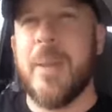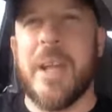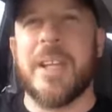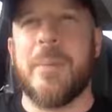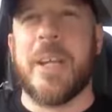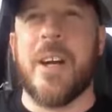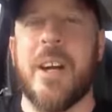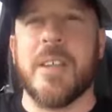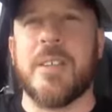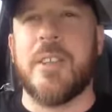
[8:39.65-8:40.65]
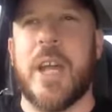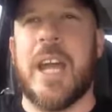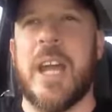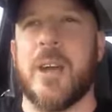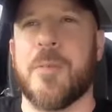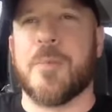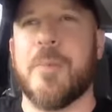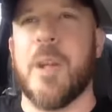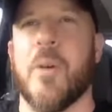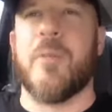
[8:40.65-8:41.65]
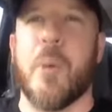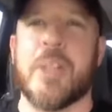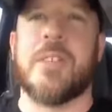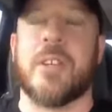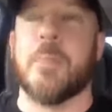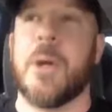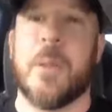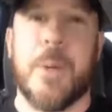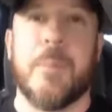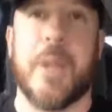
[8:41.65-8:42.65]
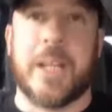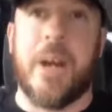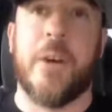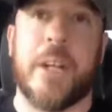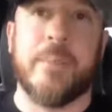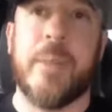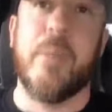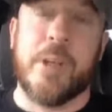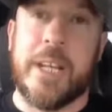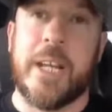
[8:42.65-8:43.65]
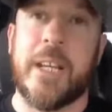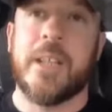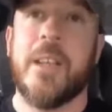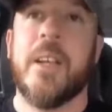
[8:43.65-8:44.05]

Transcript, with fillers: Mainly because you have you know 46 million people and counting every day